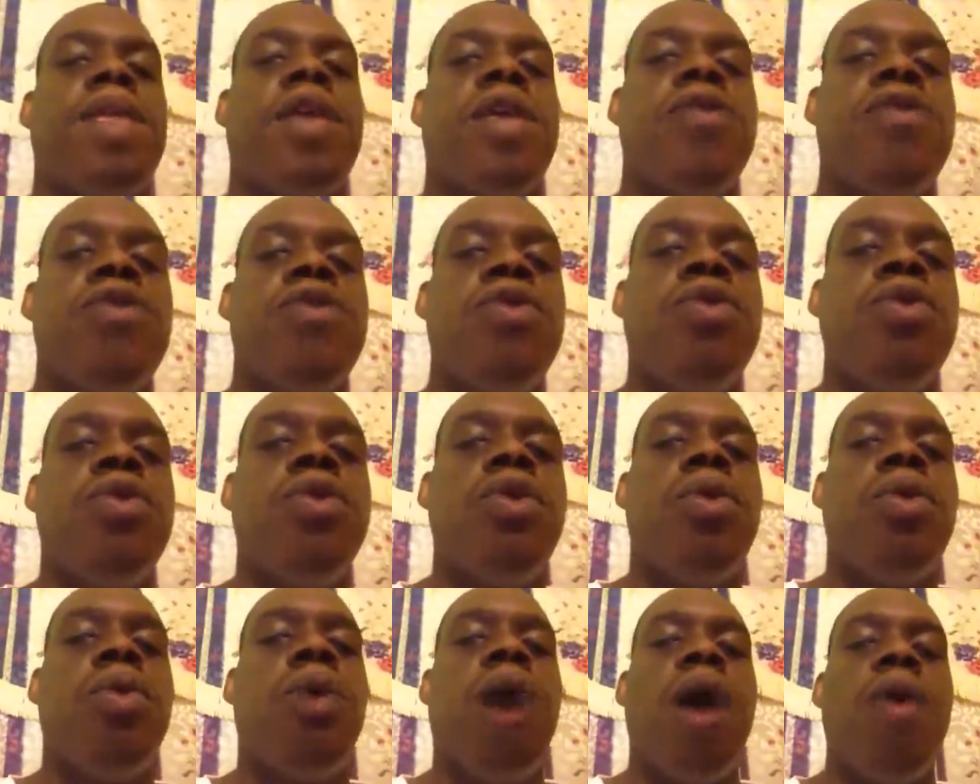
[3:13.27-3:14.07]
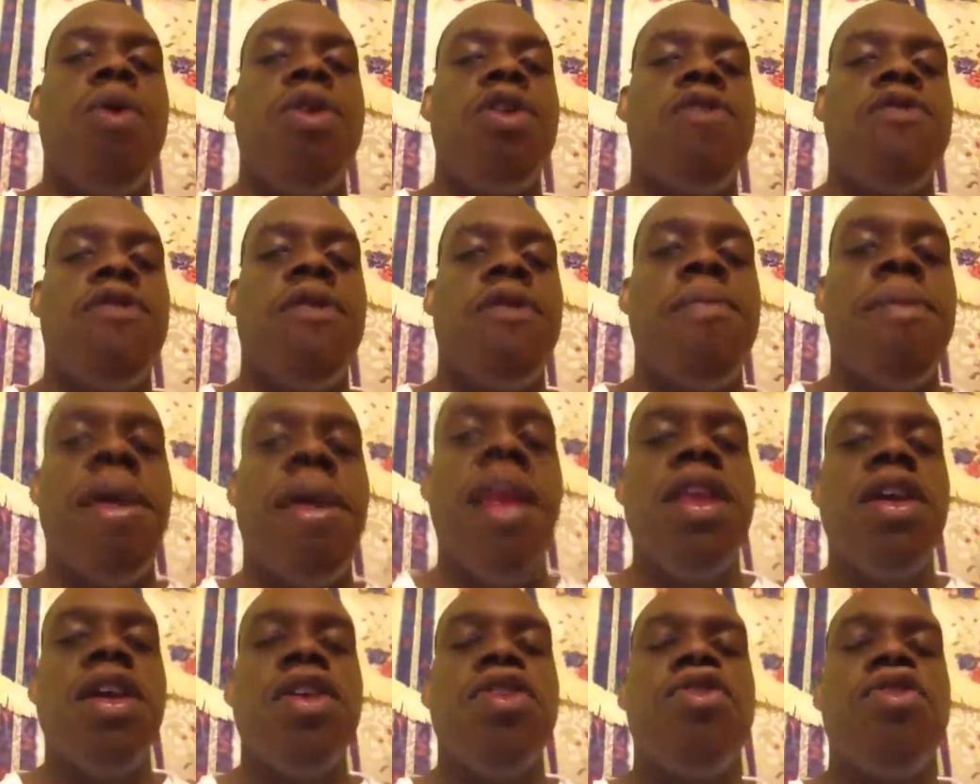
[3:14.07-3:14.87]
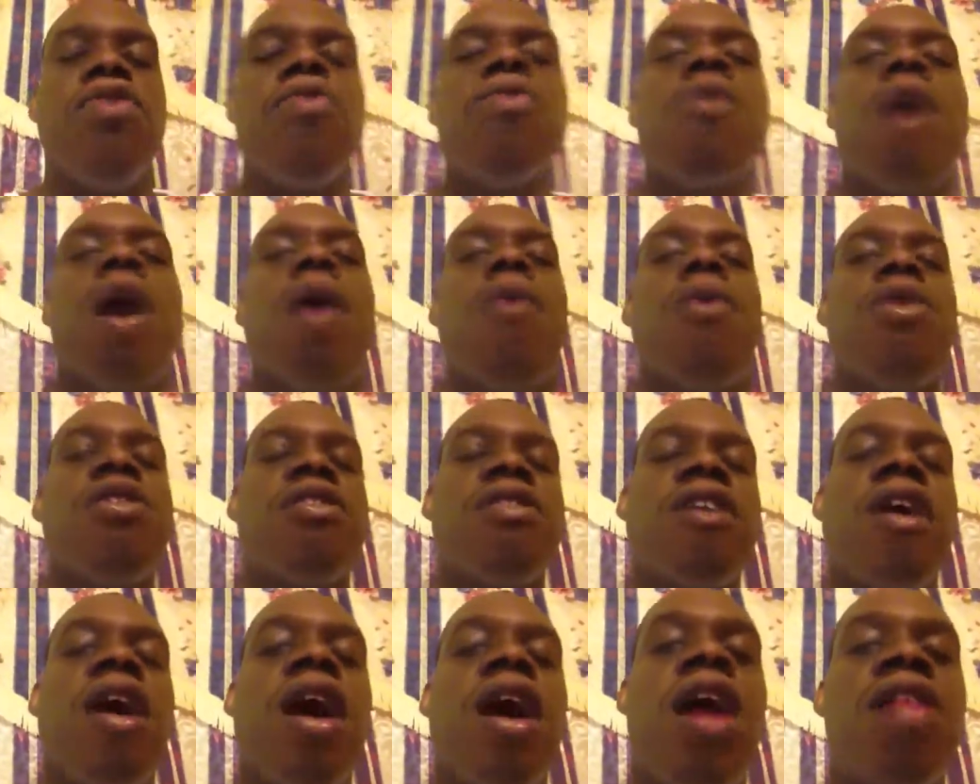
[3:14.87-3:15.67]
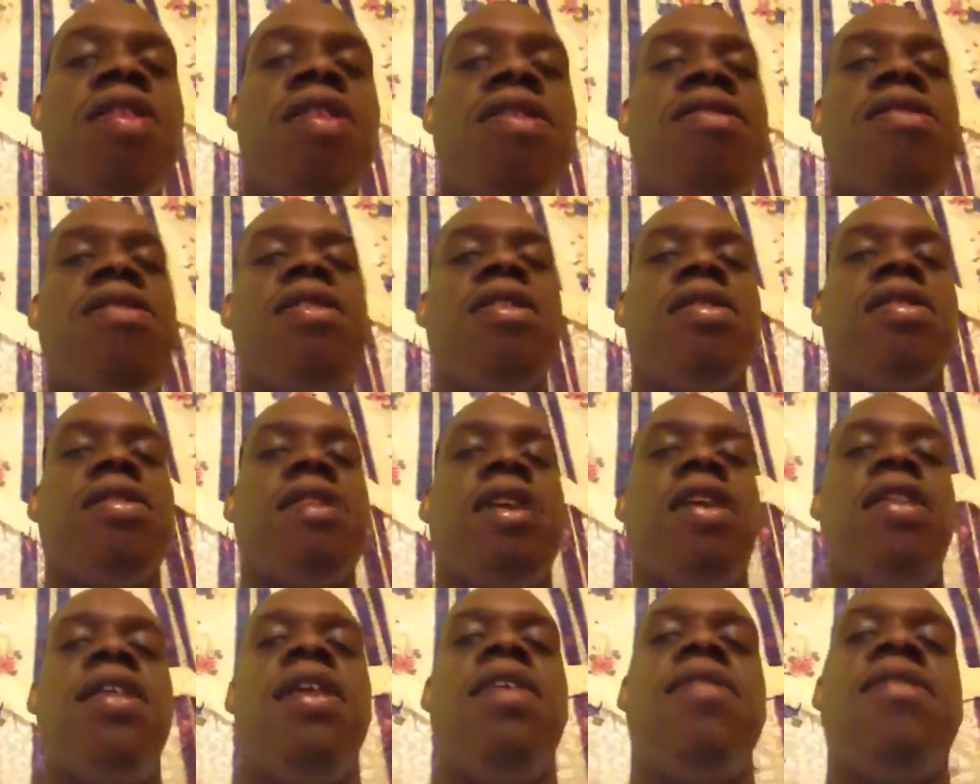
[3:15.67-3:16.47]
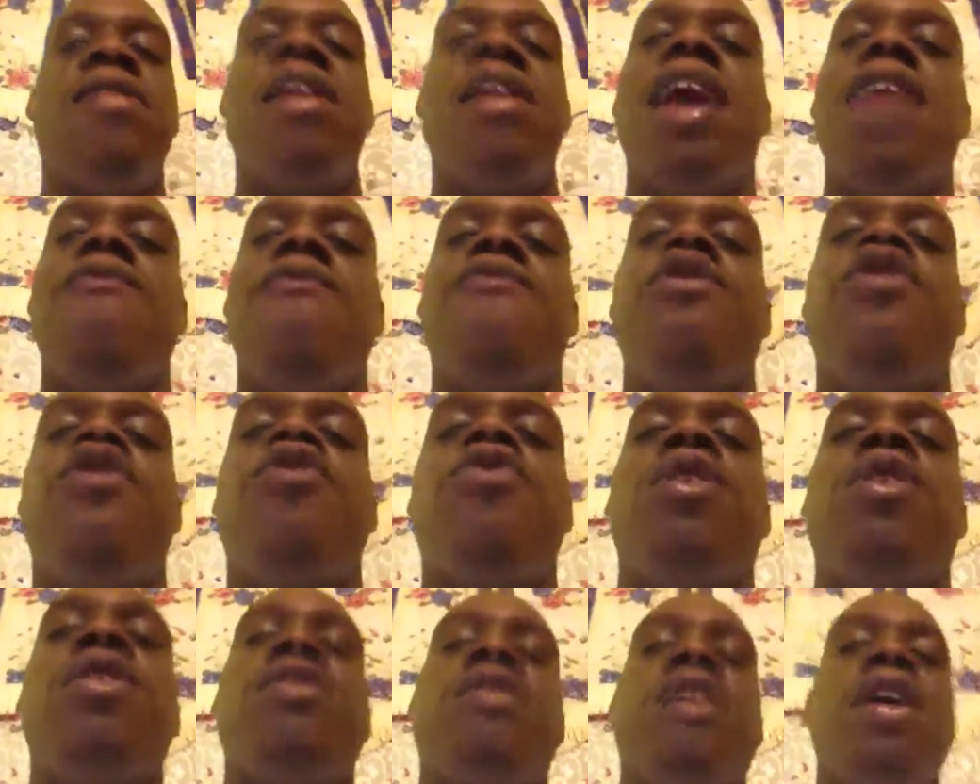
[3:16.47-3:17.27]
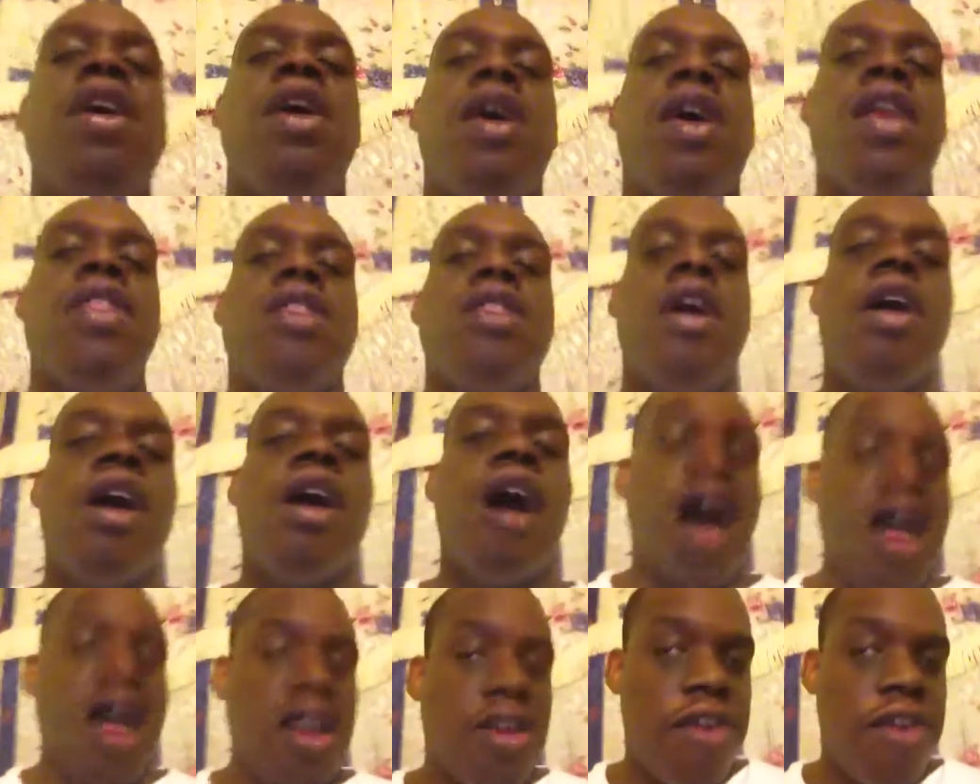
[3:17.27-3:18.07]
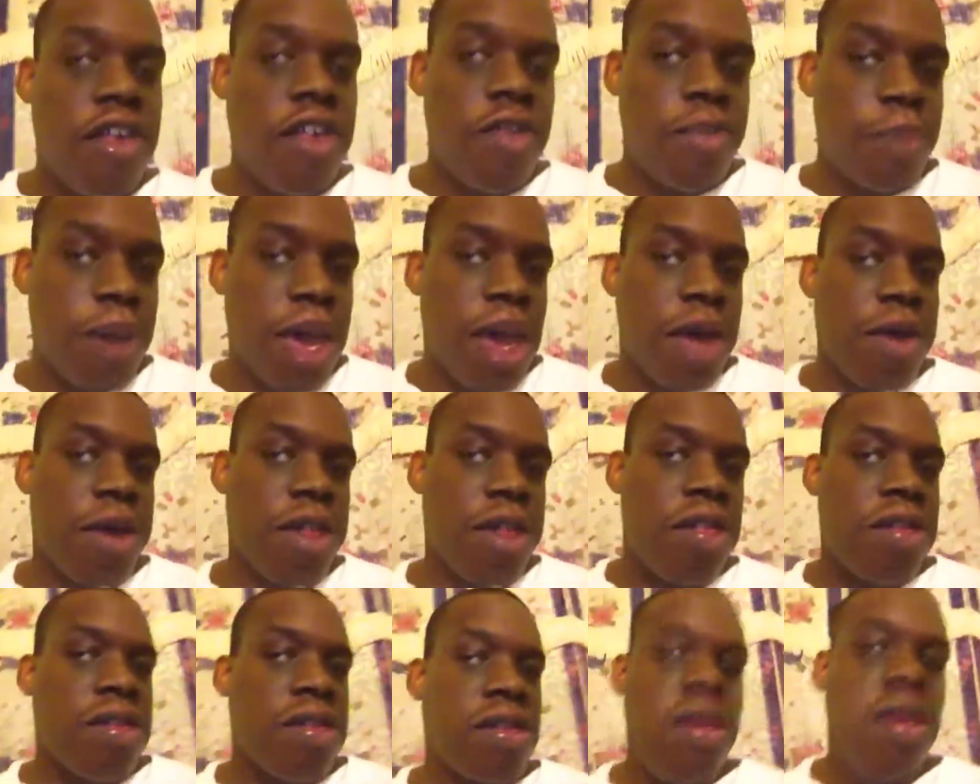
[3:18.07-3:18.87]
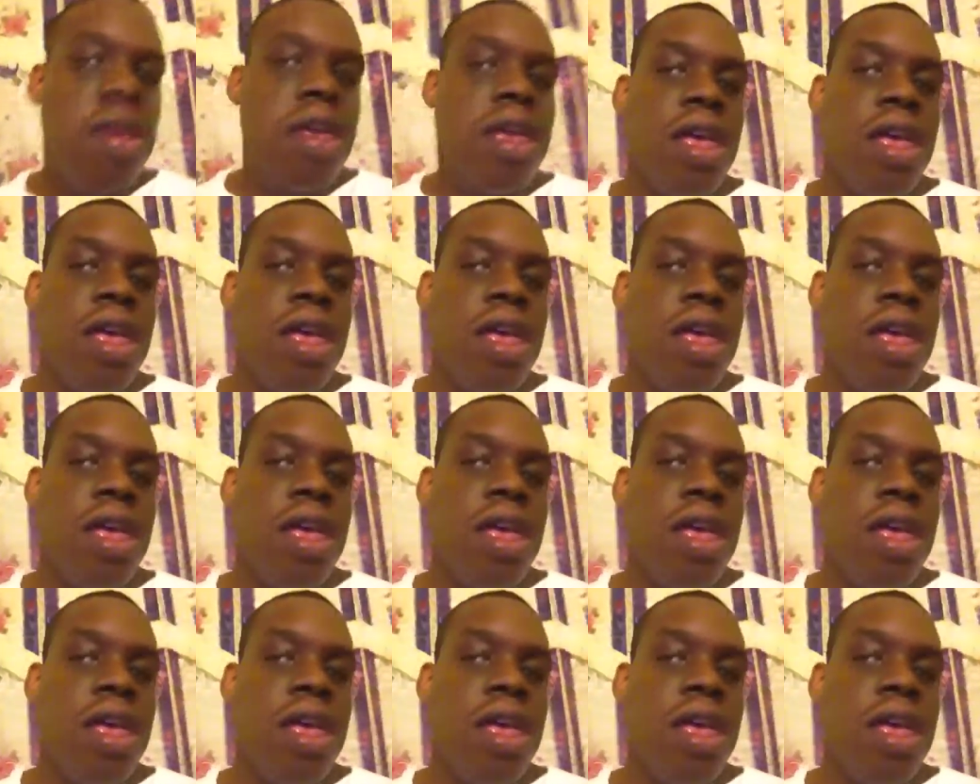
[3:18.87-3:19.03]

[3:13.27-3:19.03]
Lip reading: to what was familiar, to what was constant in his life, which was the God of his parents.